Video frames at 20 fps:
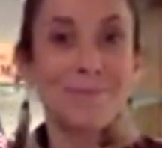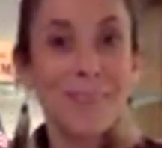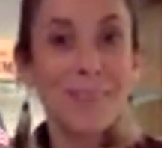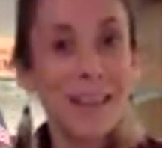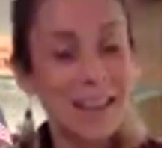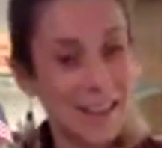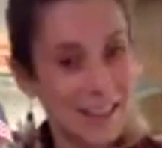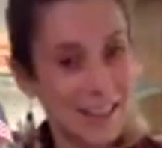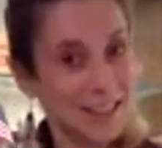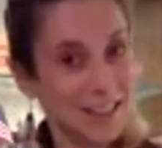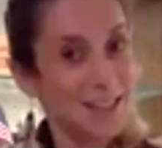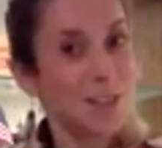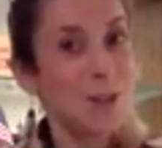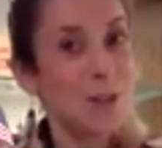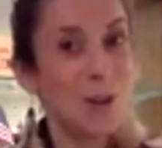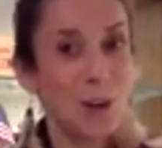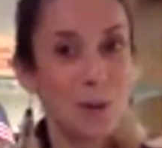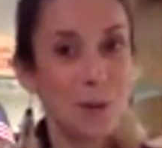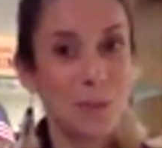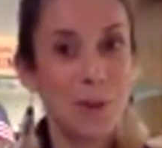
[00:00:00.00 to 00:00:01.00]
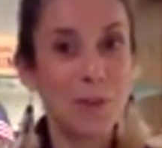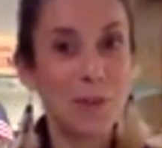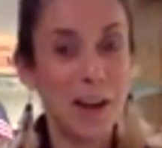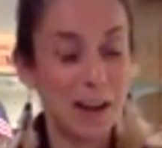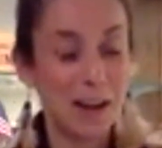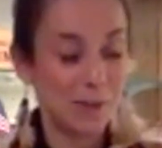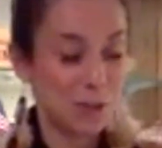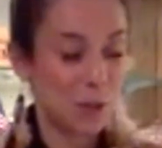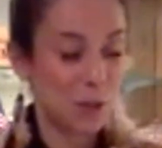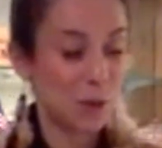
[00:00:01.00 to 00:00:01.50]
Yes, you heard me
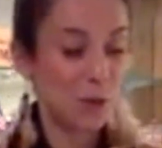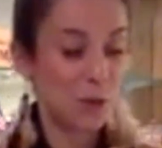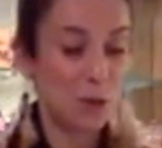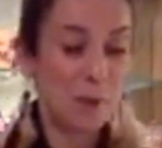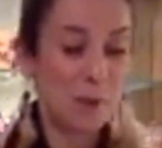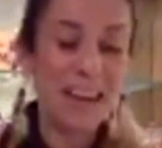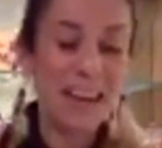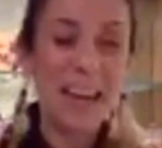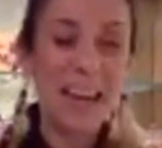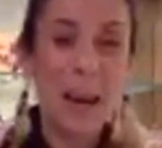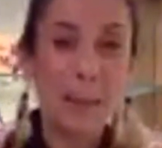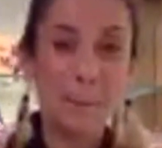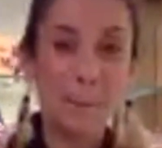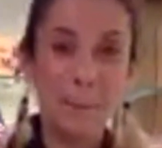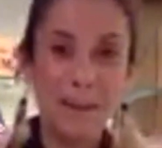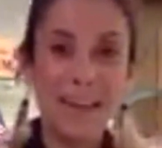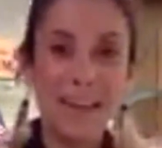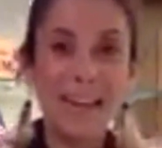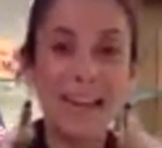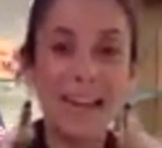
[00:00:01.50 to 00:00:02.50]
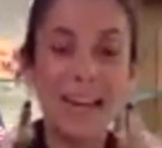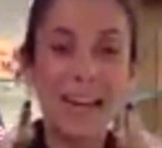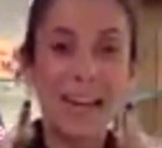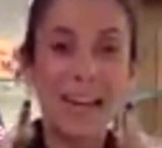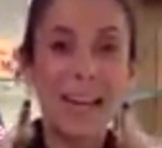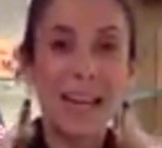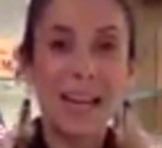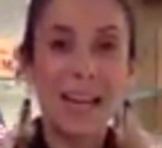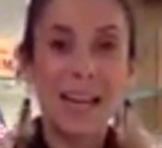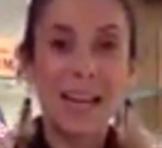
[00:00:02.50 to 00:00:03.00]
right. So if you're making a big
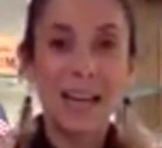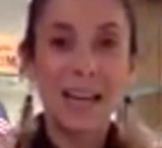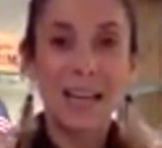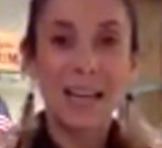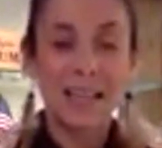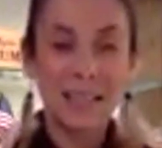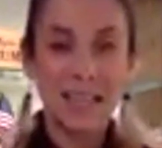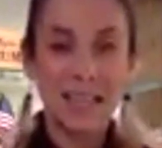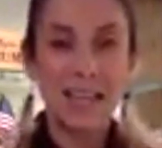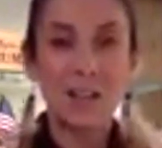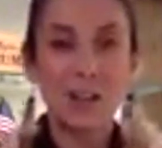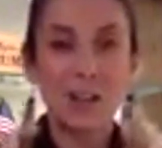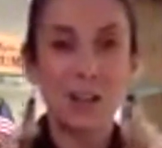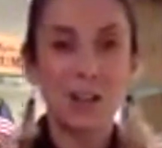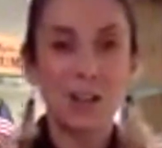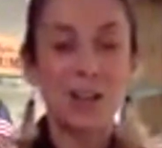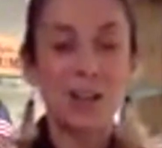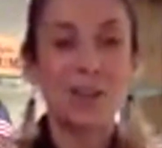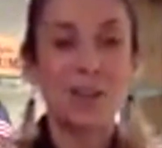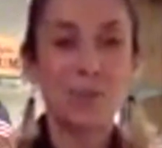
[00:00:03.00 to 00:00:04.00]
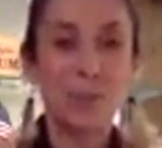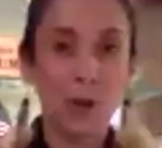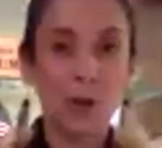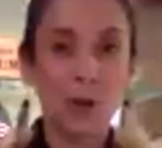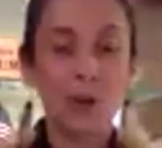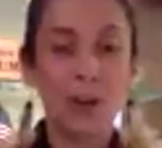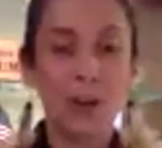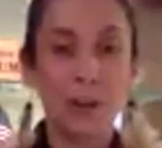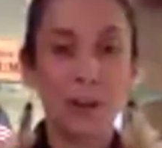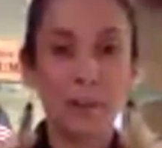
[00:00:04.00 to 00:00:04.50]
container of
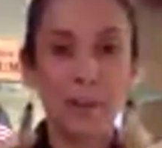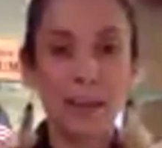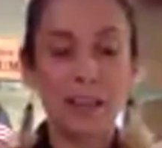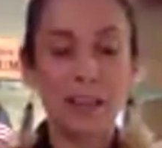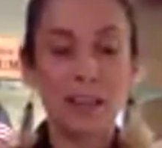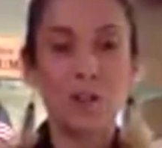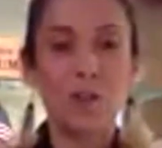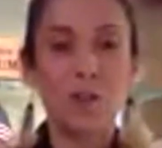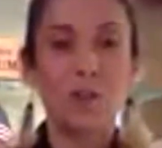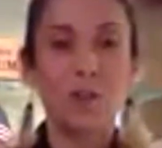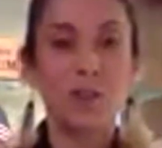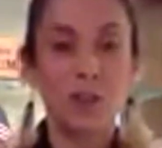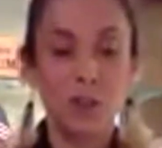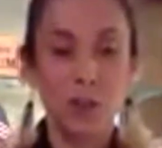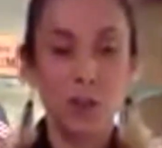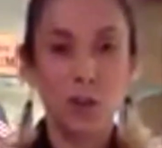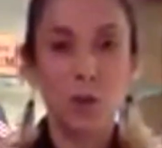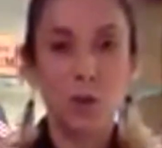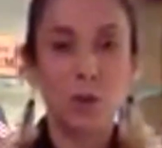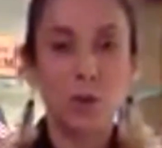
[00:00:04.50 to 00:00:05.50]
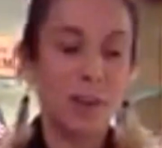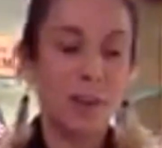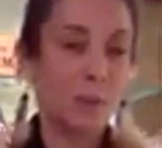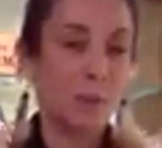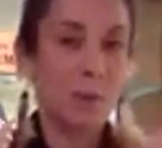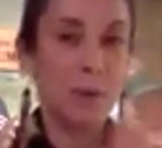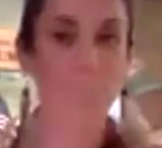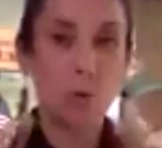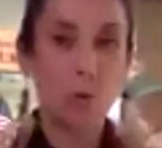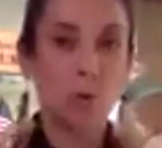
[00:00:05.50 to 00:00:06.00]
margarita mix for you and the
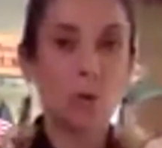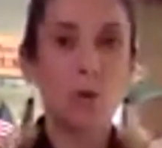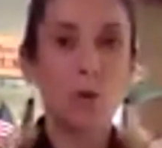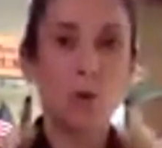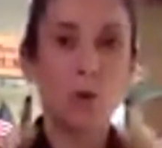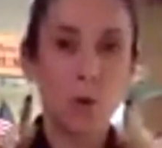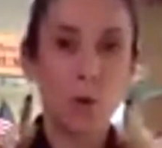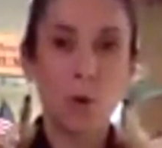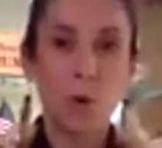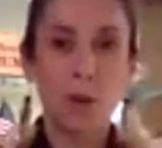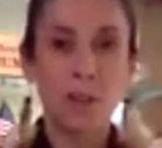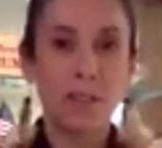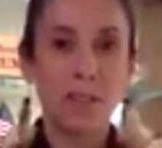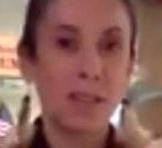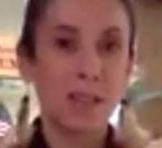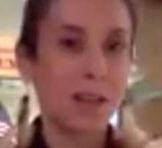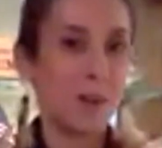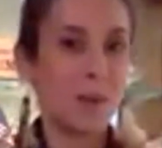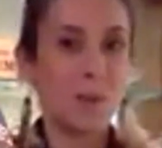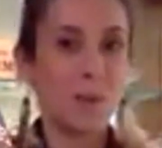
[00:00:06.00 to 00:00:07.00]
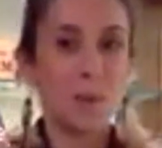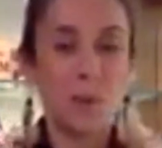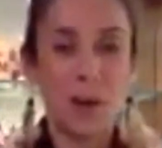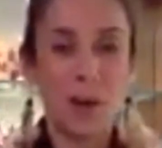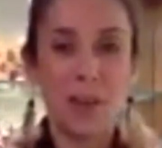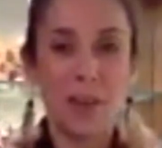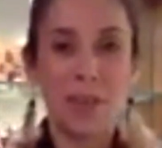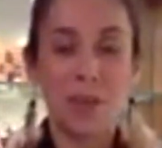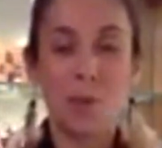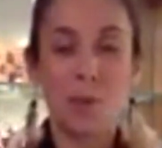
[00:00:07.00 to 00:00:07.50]
people who you're quarantining
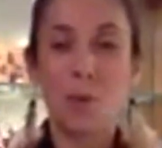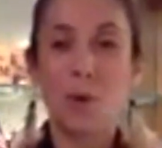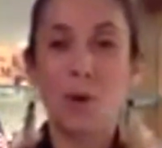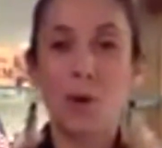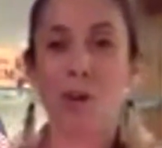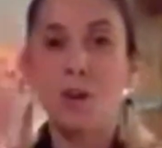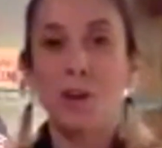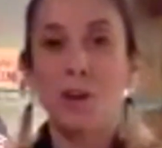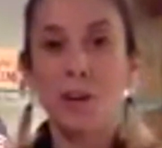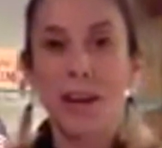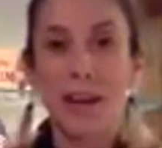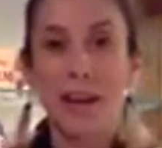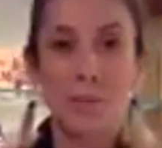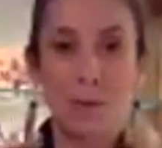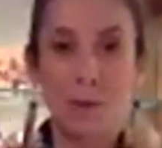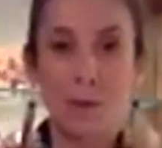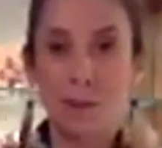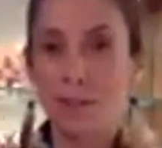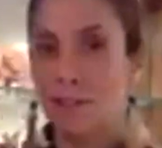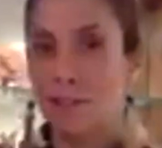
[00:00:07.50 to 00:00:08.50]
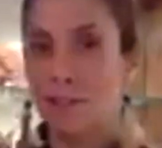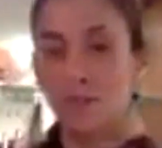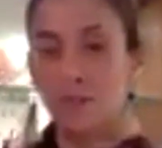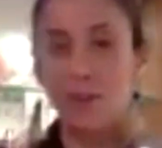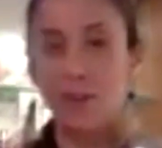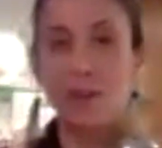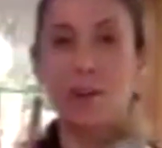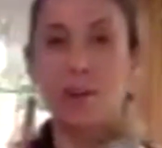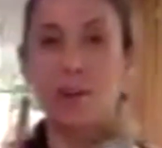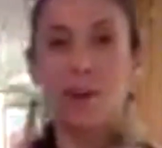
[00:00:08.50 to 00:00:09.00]
with, or your neighbors, if
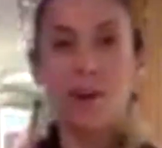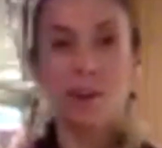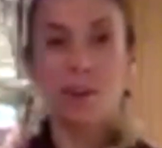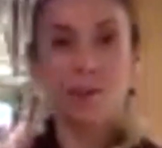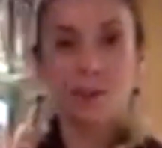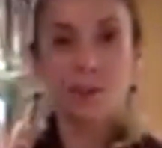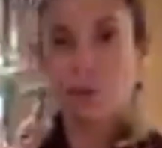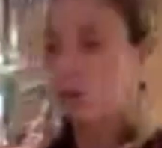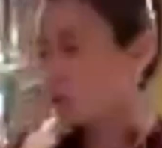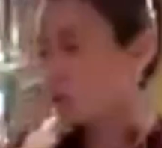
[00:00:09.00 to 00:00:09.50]
you're all social